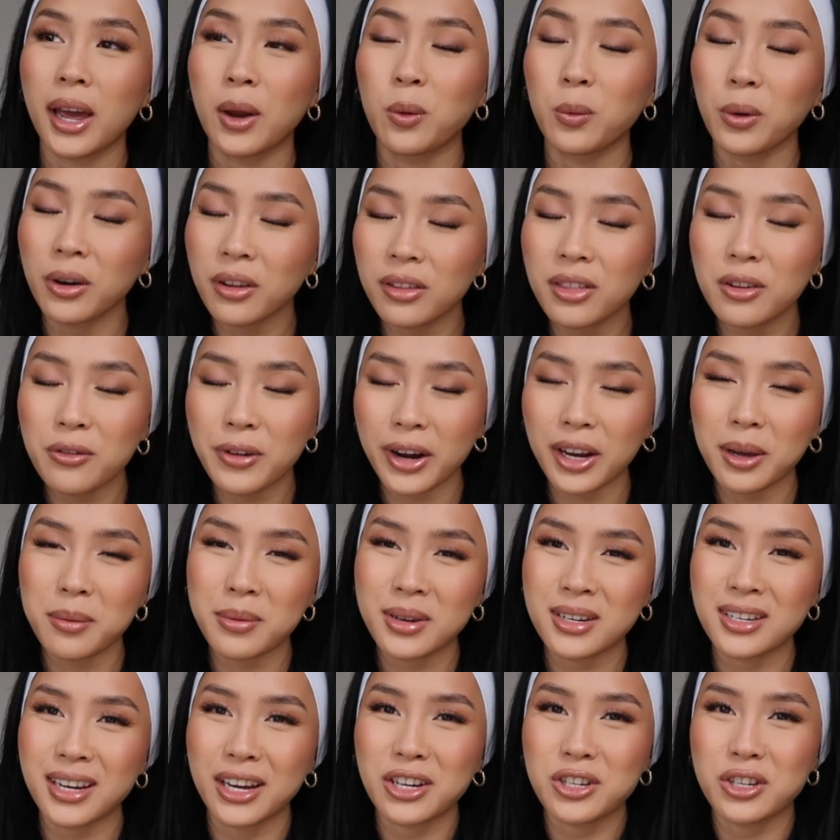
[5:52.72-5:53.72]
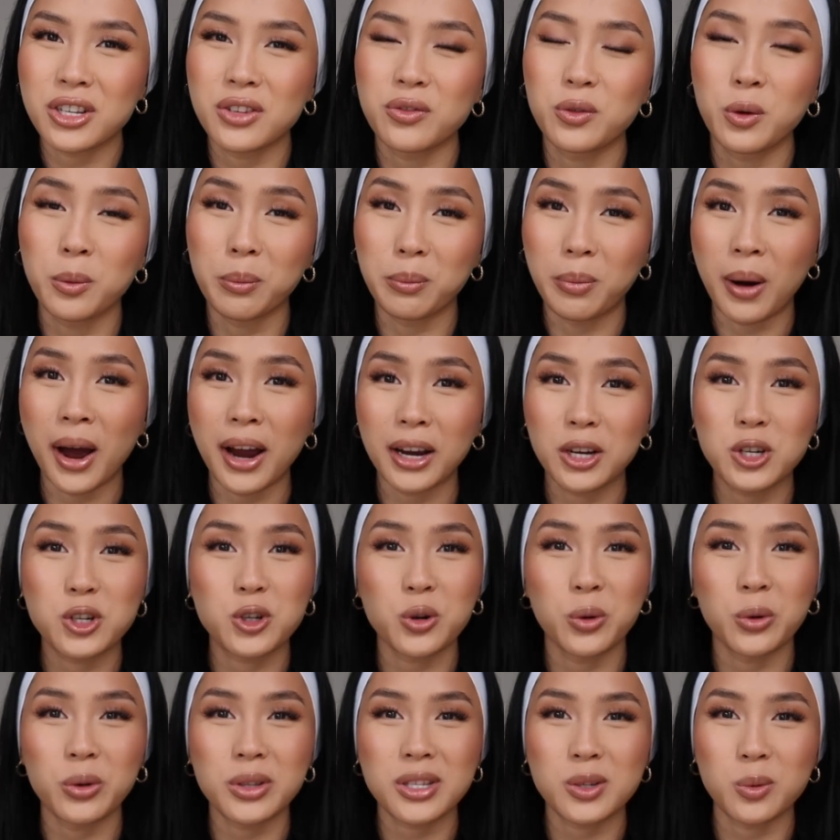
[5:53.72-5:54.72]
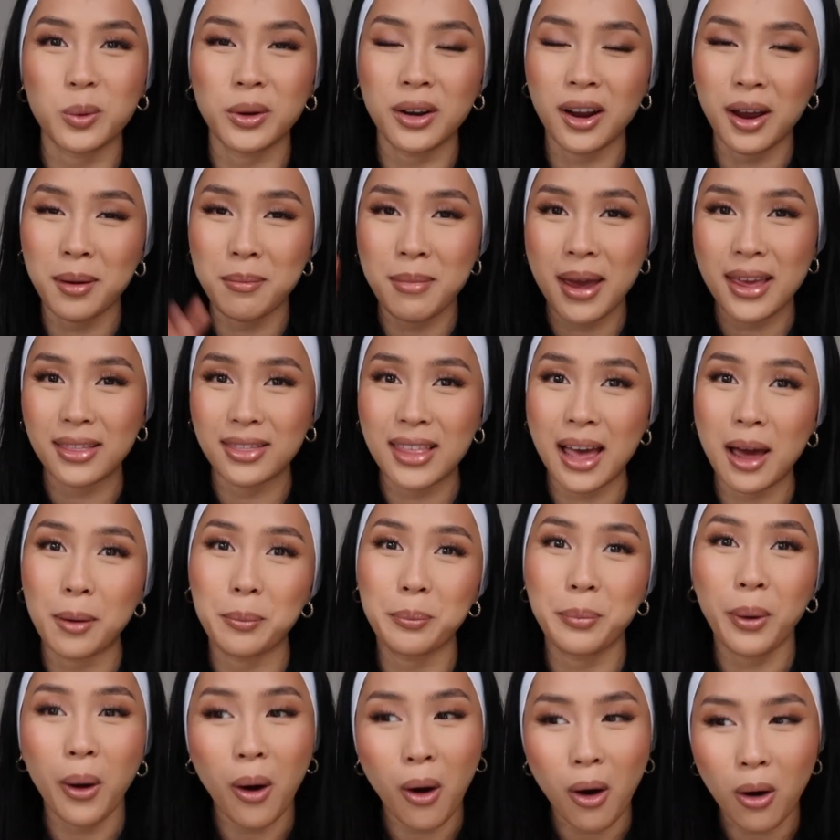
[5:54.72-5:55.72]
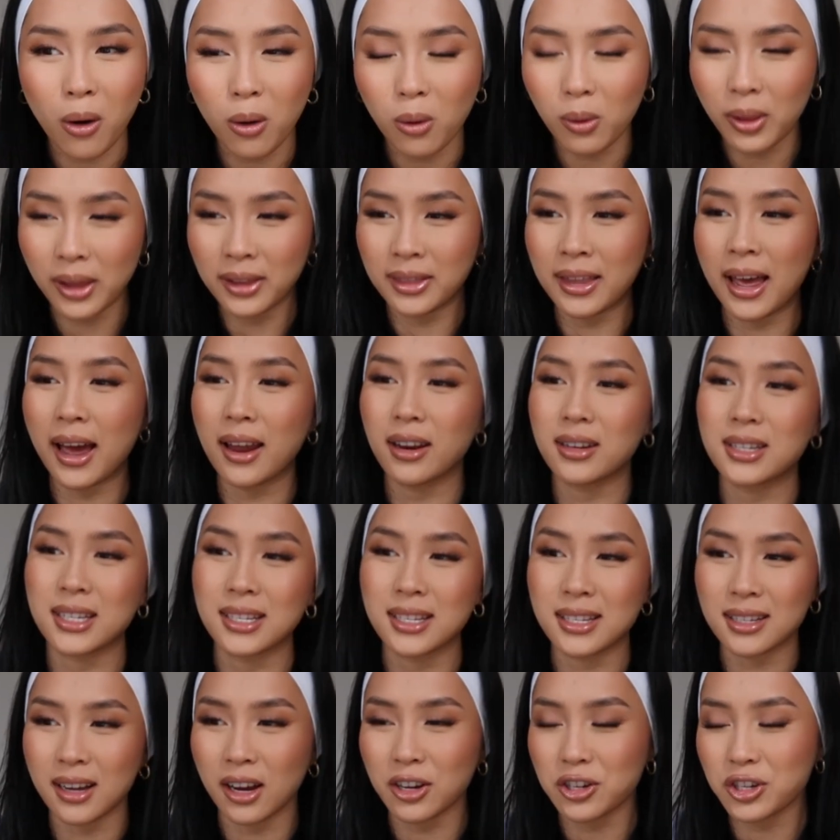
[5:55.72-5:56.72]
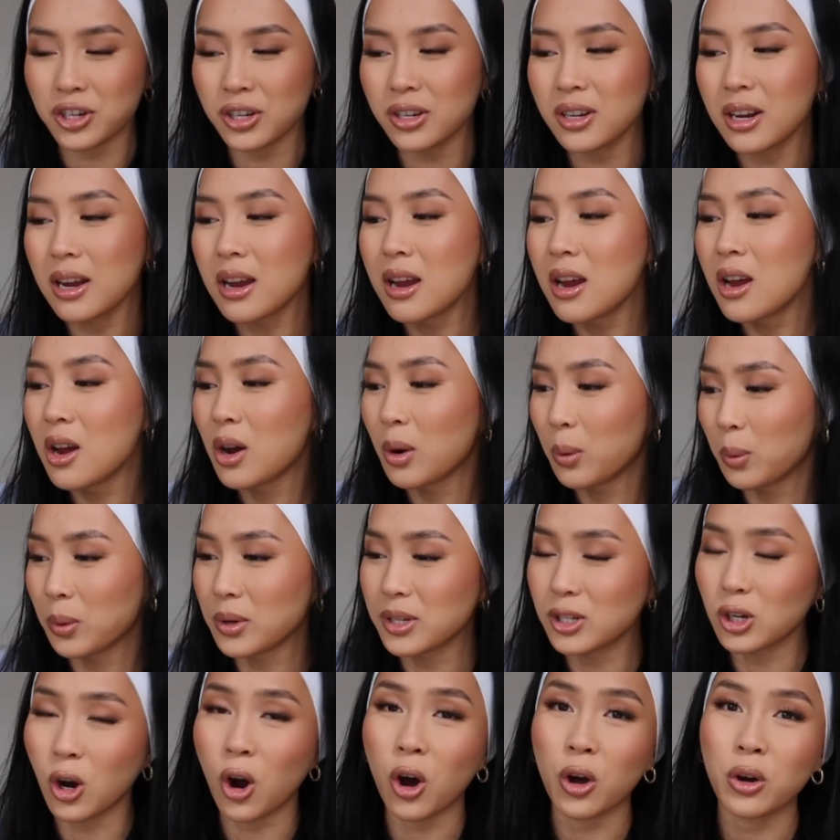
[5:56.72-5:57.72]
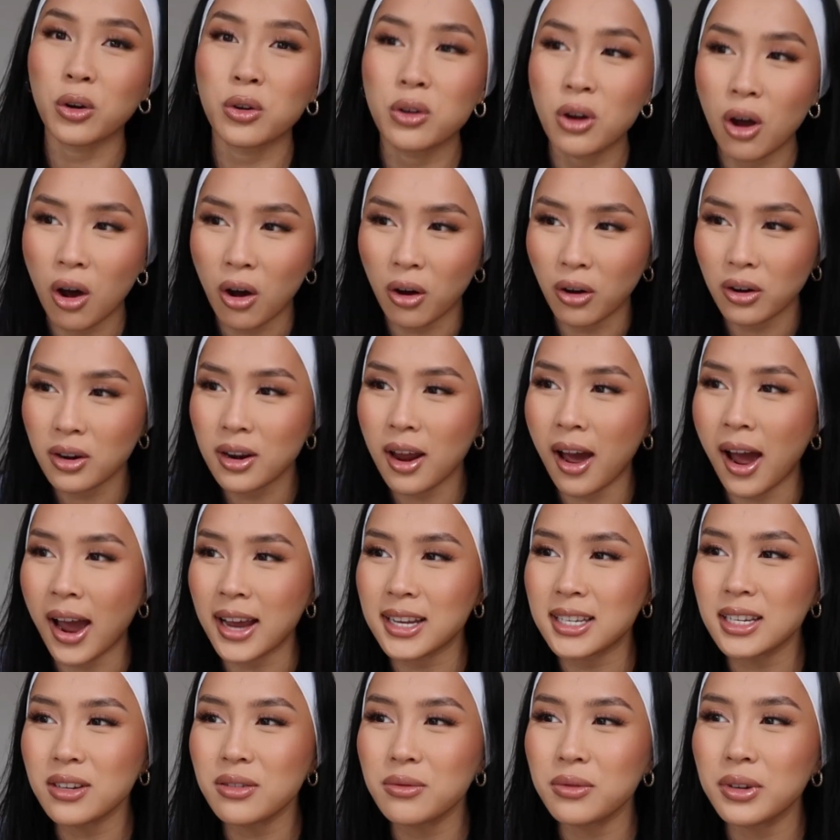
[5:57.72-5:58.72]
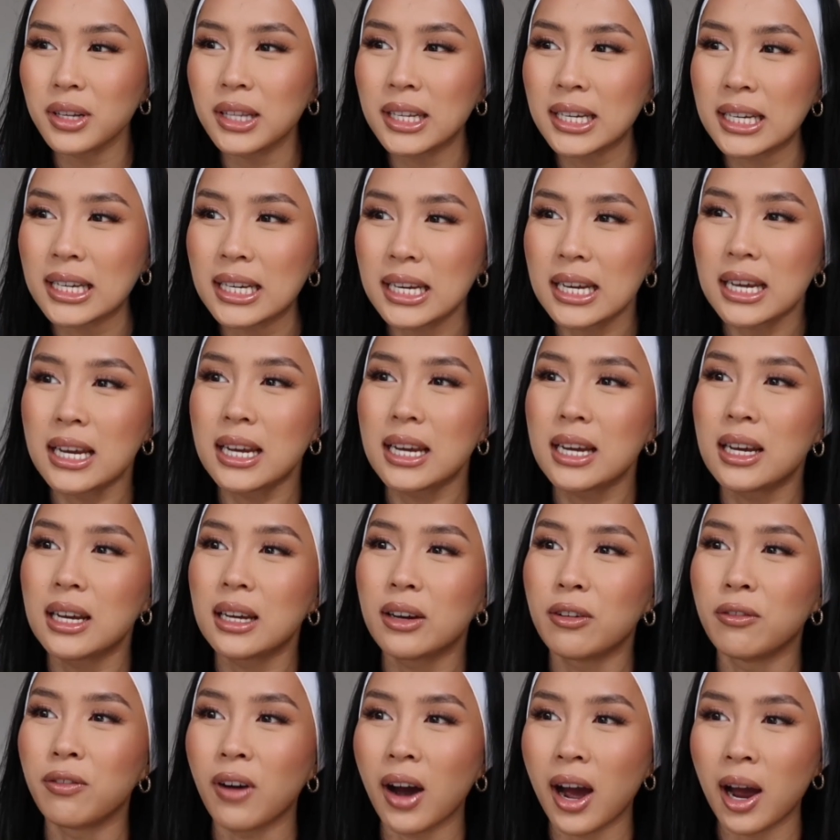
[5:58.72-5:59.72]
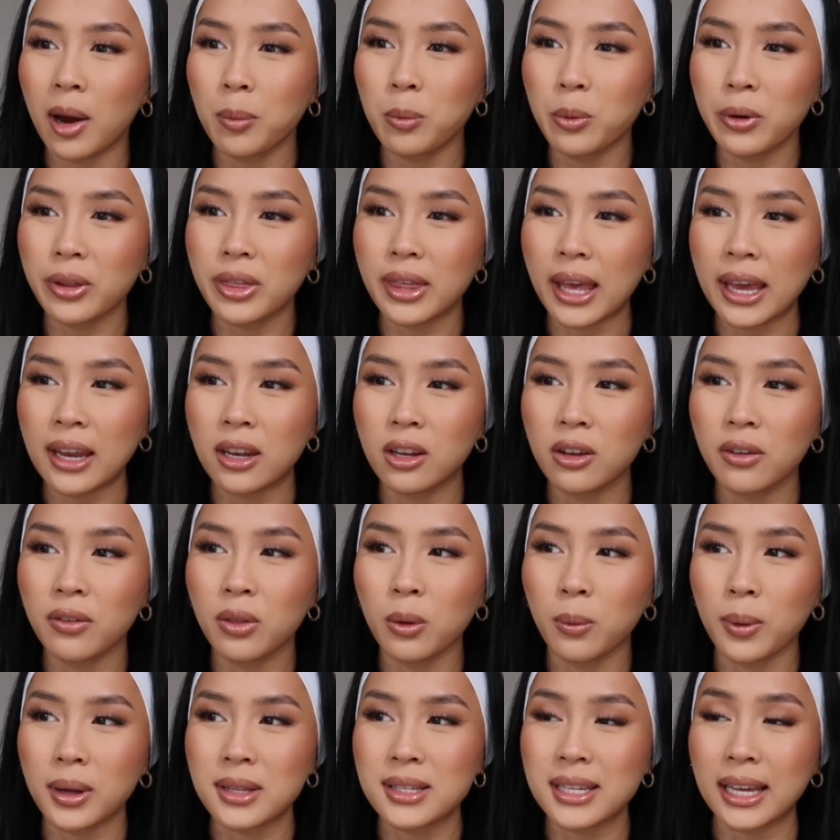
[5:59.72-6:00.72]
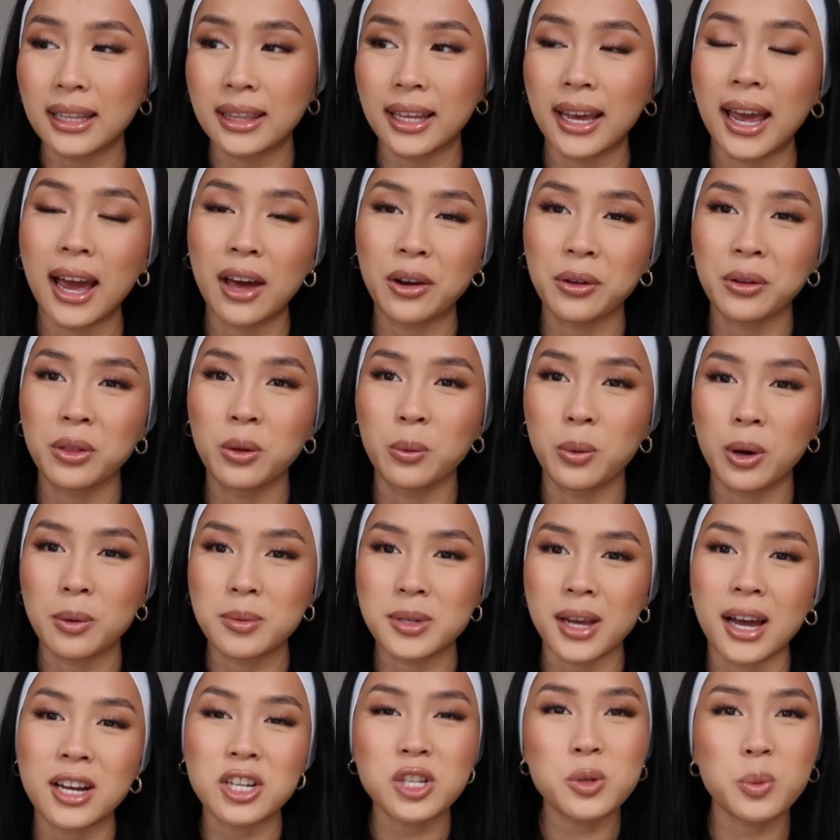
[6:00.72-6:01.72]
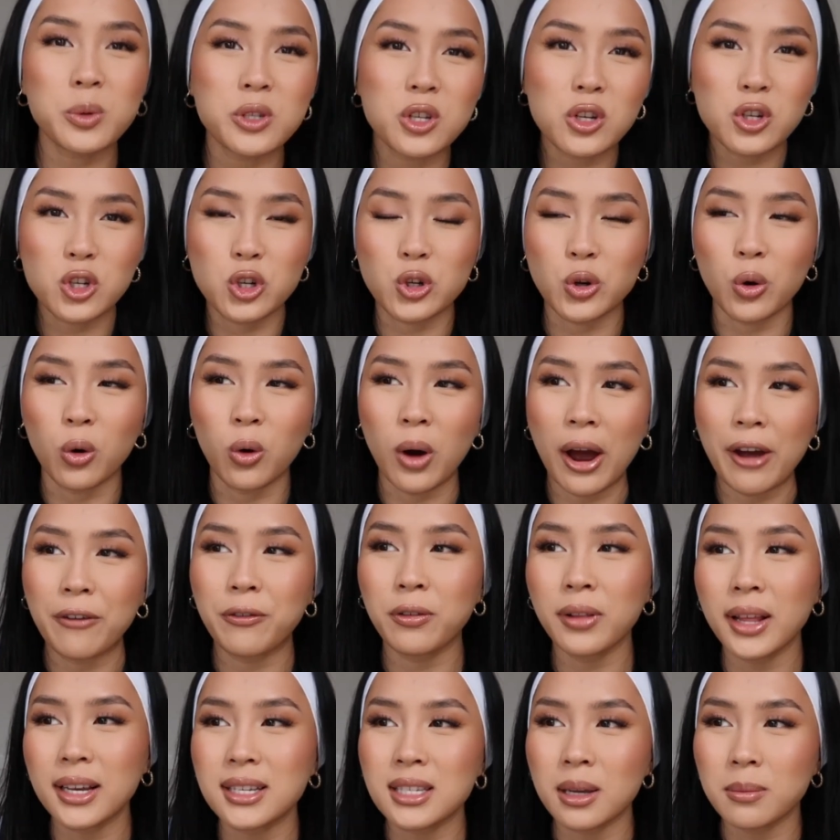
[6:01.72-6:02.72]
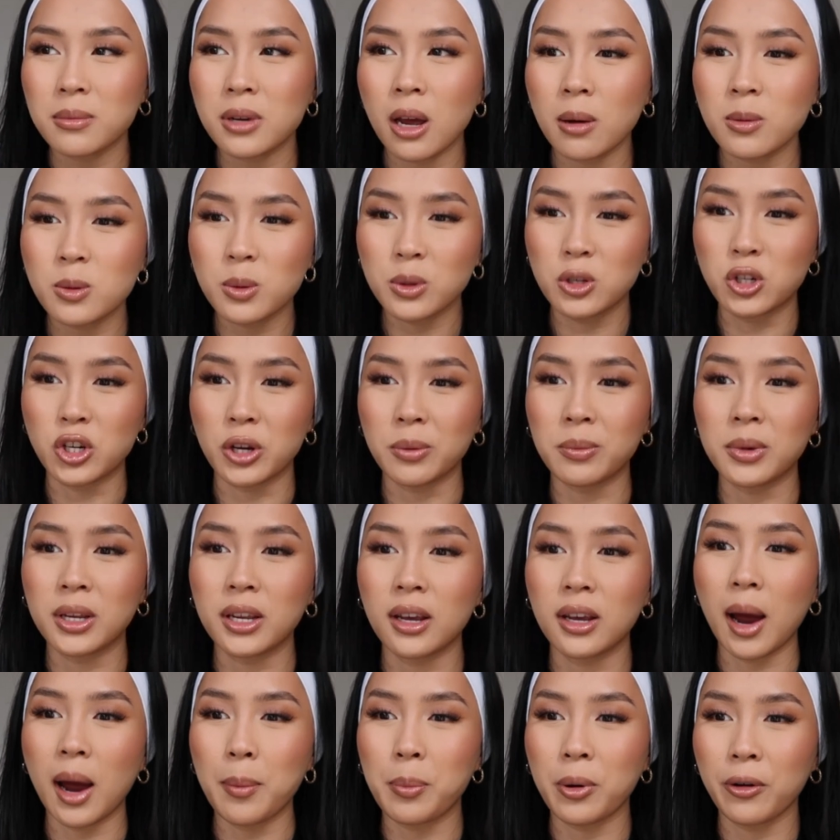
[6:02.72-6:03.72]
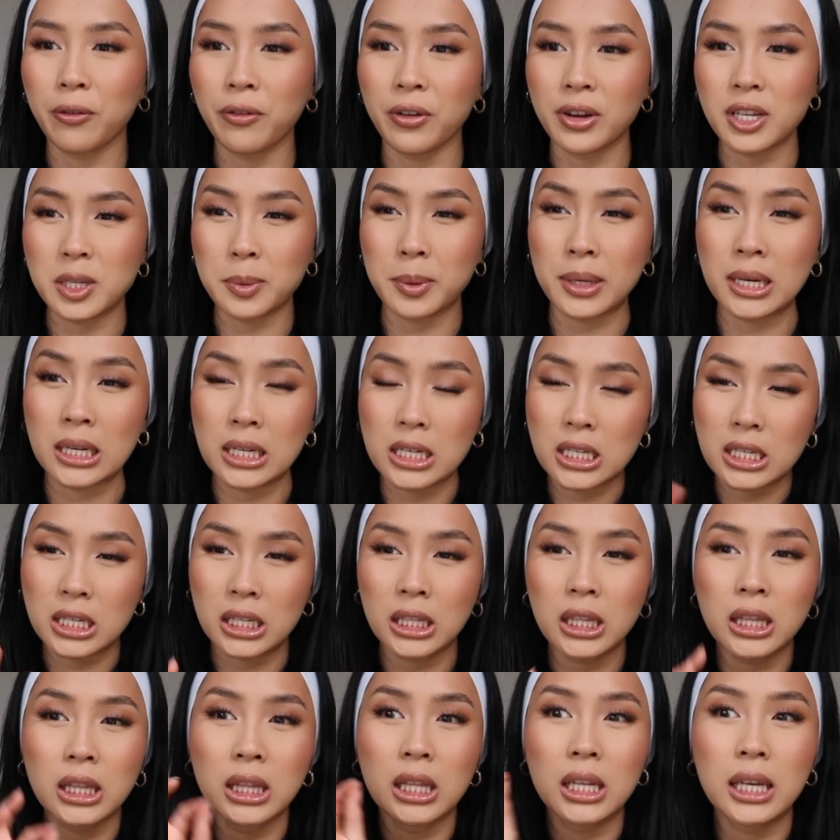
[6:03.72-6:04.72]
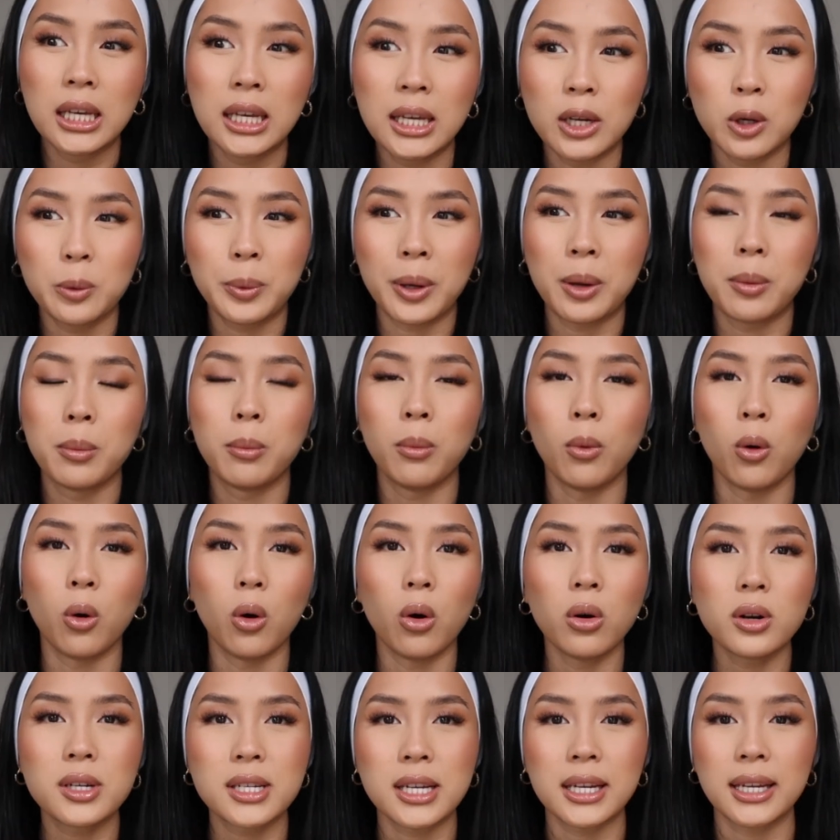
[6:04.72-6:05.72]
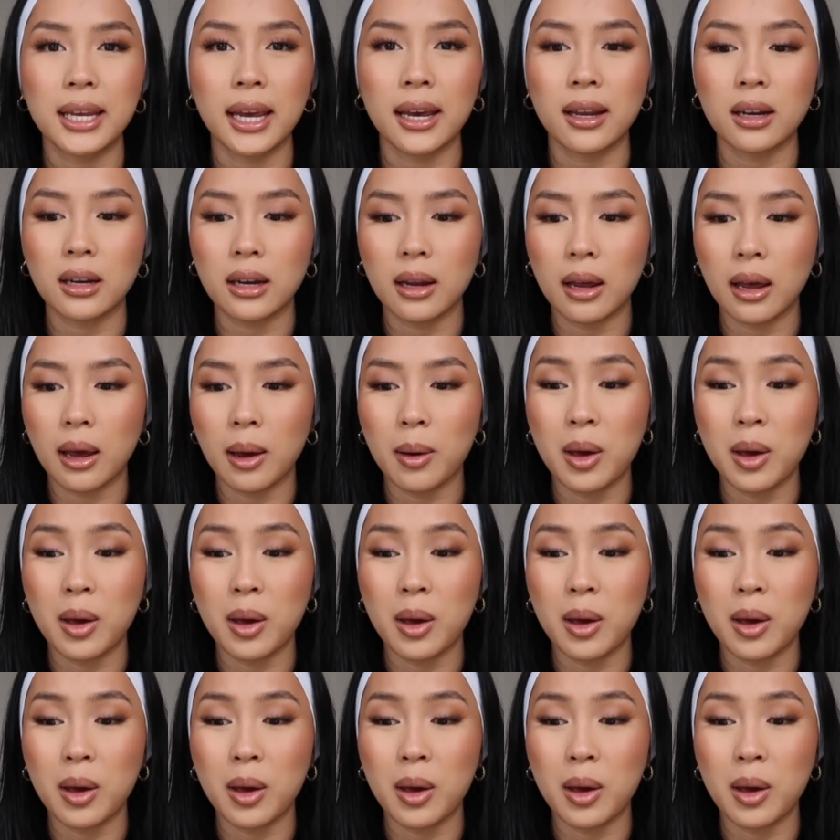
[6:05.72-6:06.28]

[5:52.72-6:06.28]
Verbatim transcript: and one of the recommendations for bike shorts when I made that poll and that discussion was Cotton On I didn't really vibe with any of the ones that they had on the website I just wasn't sure I feel like sometimes gym I prefer spending just a little bit more to get